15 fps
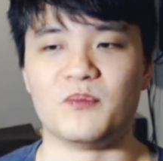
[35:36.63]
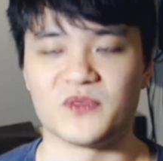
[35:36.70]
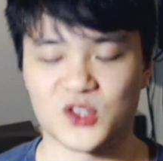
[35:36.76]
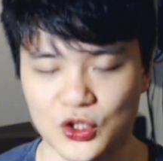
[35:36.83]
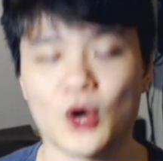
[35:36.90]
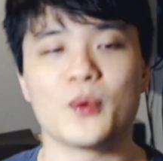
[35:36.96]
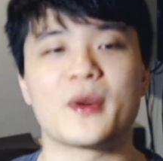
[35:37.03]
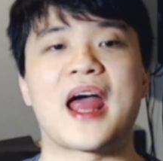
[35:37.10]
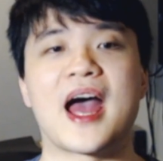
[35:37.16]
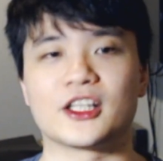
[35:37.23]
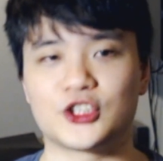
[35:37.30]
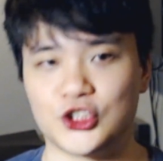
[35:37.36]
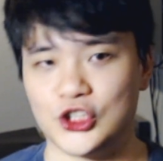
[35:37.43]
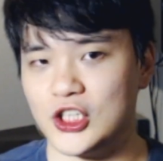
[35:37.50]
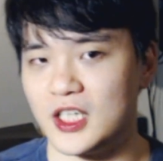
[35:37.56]
so
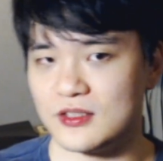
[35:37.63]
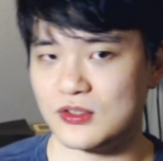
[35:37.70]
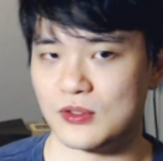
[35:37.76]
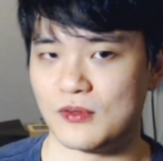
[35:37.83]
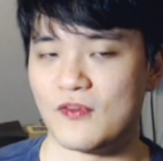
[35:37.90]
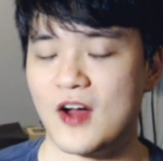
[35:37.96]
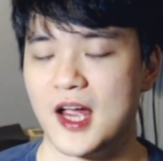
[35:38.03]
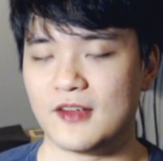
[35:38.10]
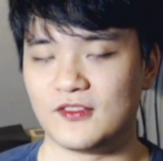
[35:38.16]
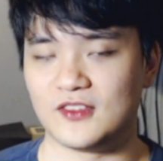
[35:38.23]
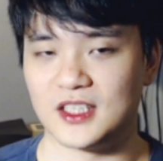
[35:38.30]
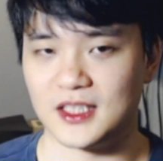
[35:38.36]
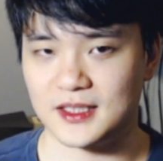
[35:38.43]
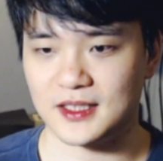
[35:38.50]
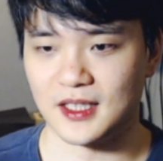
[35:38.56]
that she can survive
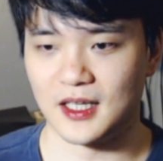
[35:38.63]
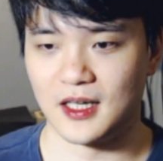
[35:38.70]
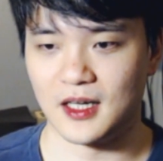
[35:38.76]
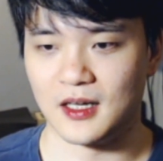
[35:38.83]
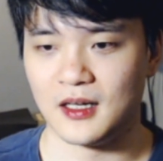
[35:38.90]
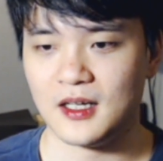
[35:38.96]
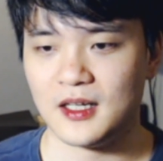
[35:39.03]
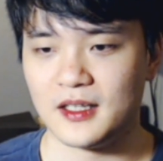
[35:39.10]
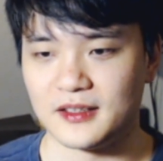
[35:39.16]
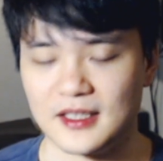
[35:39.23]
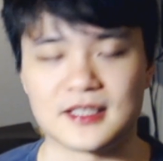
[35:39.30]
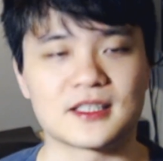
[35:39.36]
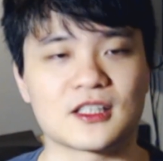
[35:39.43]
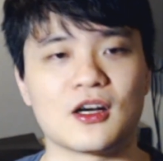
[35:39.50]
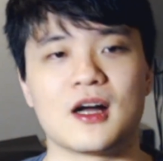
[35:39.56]
this,
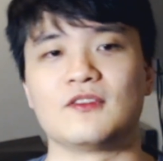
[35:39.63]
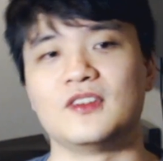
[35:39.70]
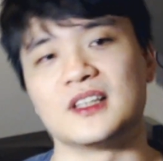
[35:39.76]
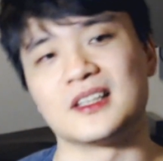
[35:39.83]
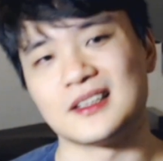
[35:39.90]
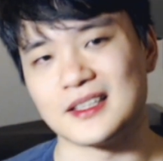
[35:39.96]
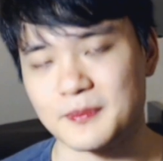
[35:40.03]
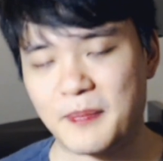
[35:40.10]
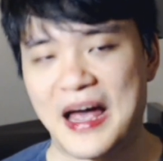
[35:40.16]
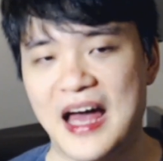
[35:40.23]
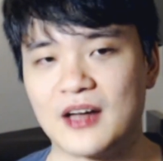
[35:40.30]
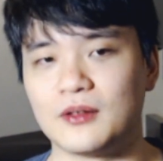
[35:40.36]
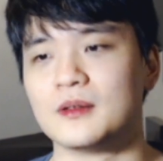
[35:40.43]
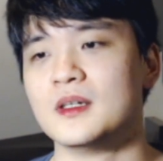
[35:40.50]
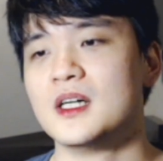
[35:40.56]
this conflict, this
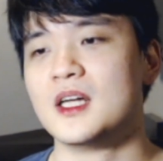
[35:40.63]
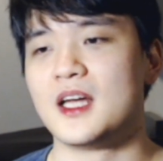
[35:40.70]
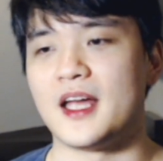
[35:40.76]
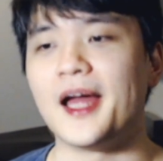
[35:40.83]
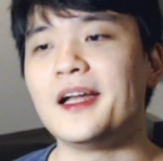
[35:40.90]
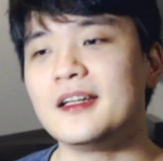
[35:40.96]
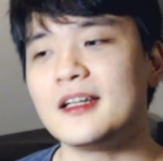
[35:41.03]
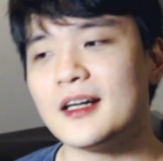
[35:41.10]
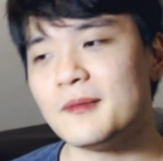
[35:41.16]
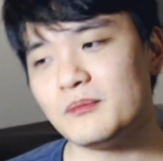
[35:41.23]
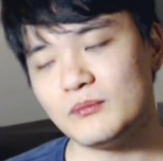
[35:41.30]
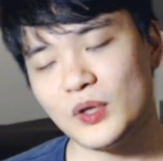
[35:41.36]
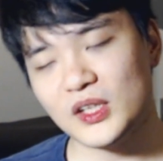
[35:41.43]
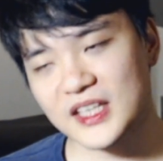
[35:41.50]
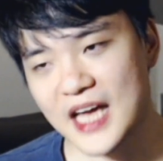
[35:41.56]
battle, and
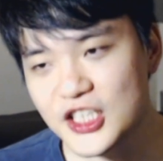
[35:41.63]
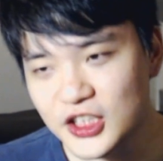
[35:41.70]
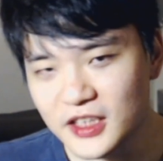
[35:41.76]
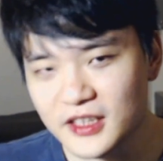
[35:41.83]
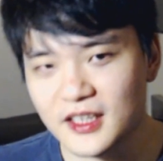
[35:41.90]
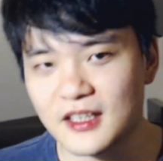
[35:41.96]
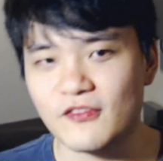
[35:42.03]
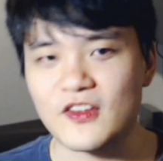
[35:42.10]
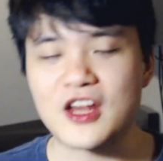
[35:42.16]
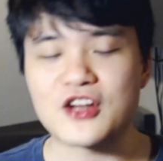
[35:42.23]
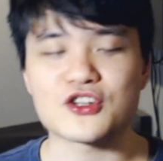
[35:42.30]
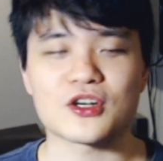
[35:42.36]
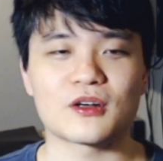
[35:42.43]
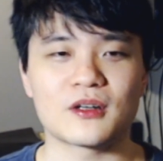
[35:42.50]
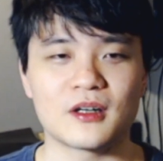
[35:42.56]
potentially in the
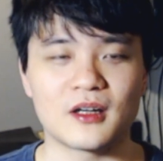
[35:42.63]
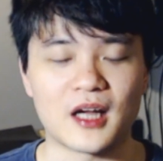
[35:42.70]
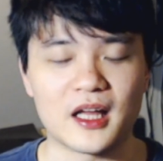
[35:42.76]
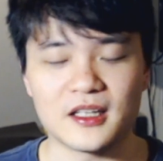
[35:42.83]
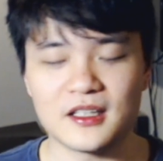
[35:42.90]
future,